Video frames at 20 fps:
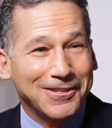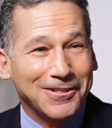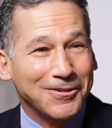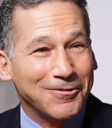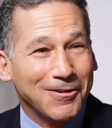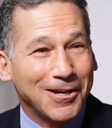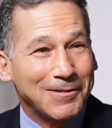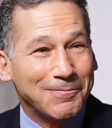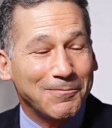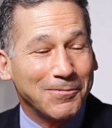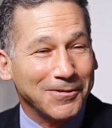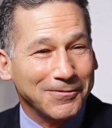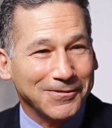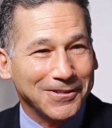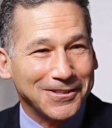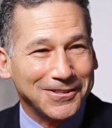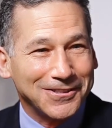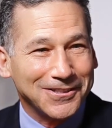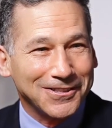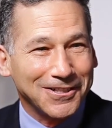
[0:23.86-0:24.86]
the great
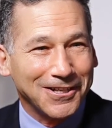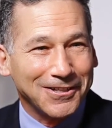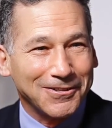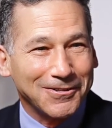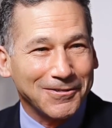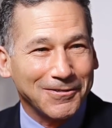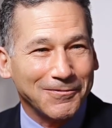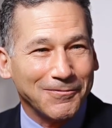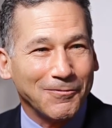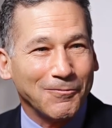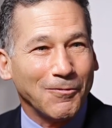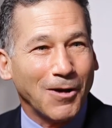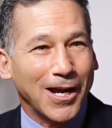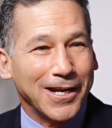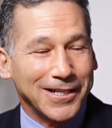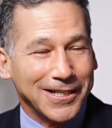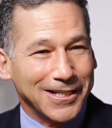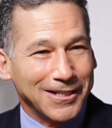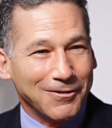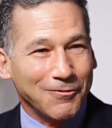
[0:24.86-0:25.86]
privilege and honor of
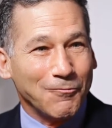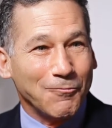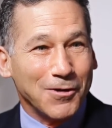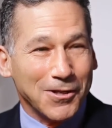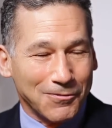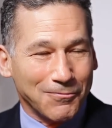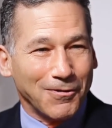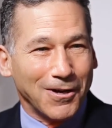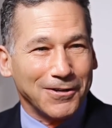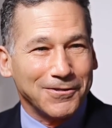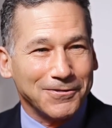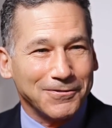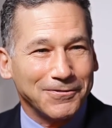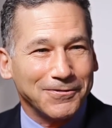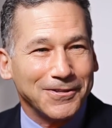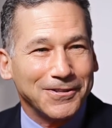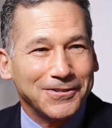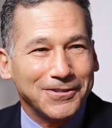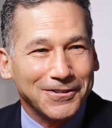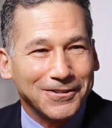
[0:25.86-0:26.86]
writing with Roger
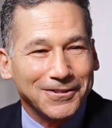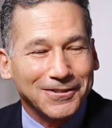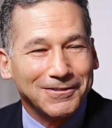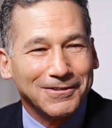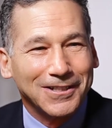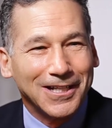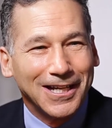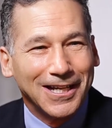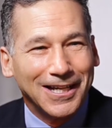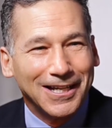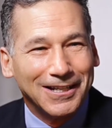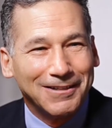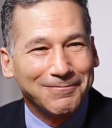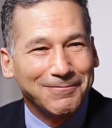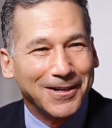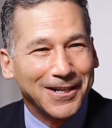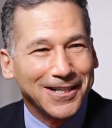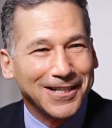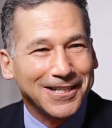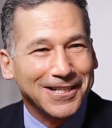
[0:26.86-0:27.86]
Fisher,
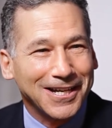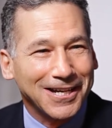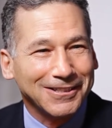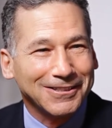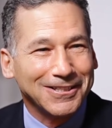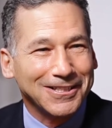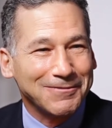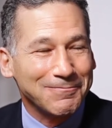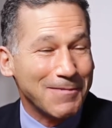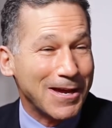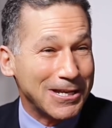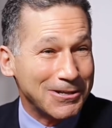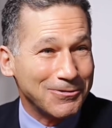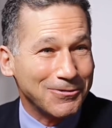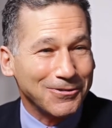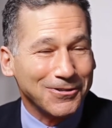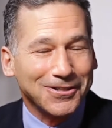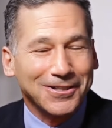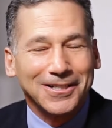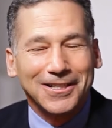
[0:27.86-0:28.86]
my colleague
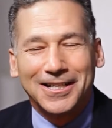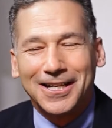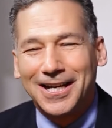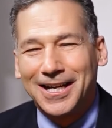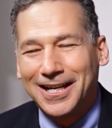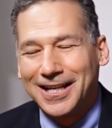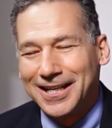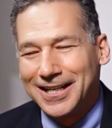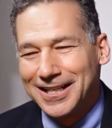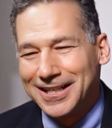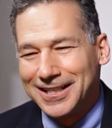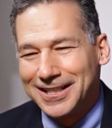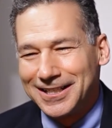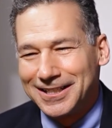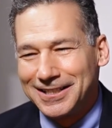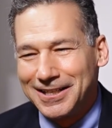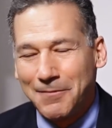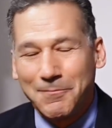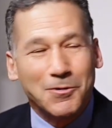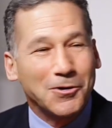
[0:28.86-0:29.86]
mentor,
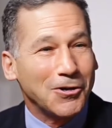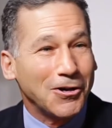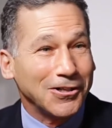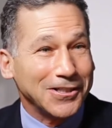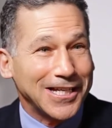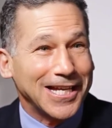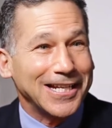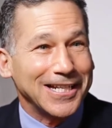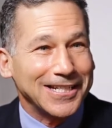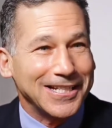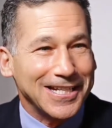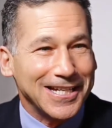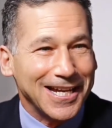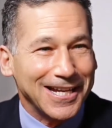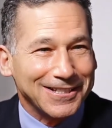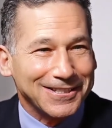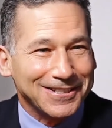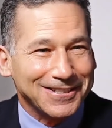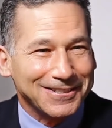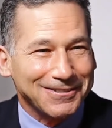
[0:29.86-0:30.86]
a book called Getting to
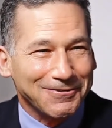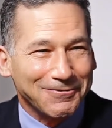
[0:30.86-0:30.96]
Yes,